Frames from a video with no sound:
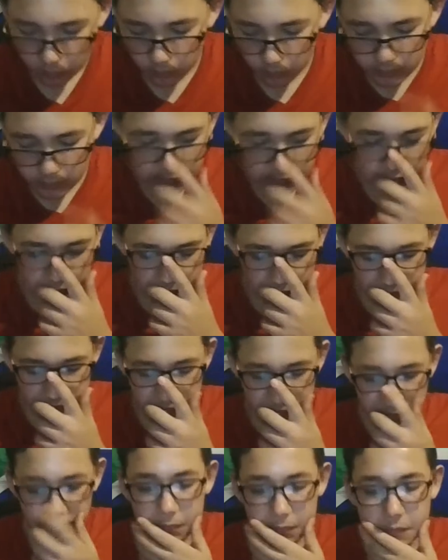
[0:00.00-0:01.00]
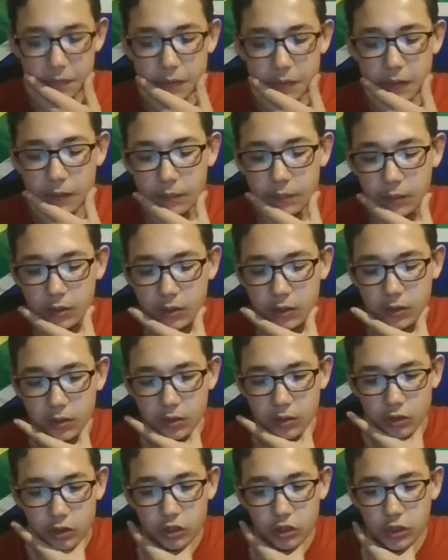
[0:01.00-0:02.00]
One second, people. Let me
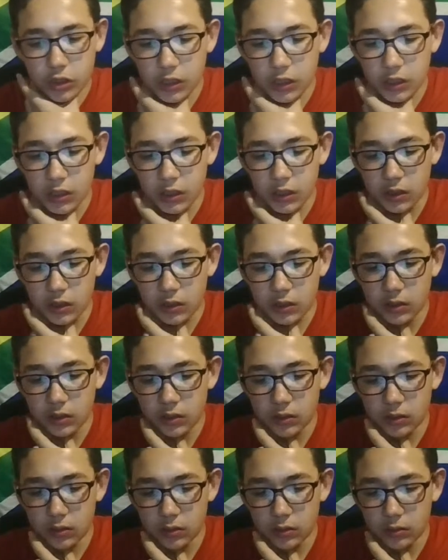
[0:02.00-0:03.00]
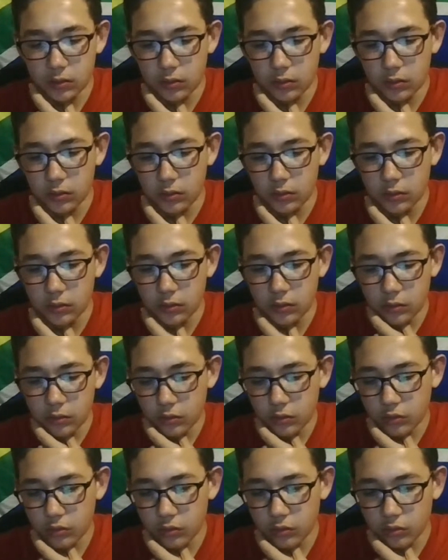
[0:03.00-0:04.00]
just share it
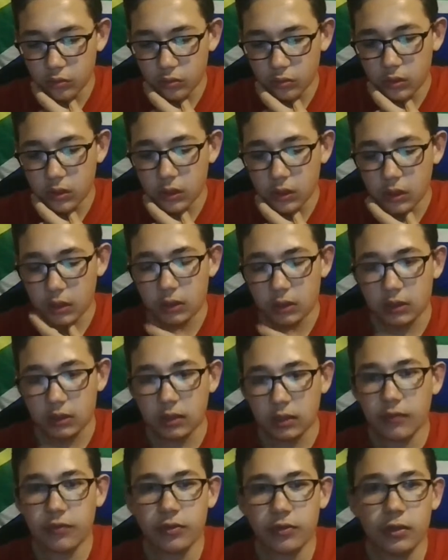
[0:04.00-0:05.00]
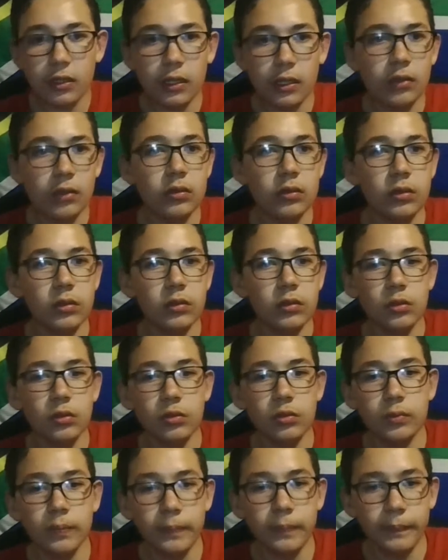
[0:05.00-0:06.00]
to the other stuff now.
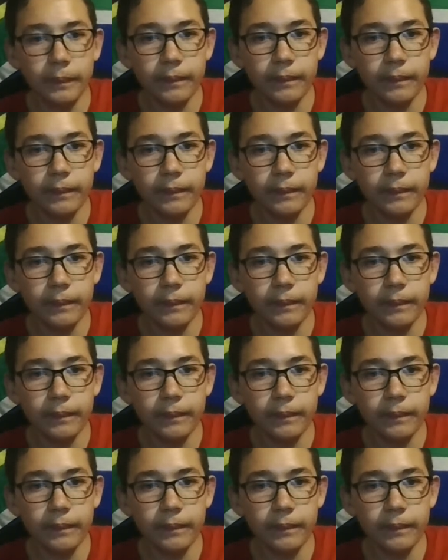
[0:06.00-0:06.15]
Cool.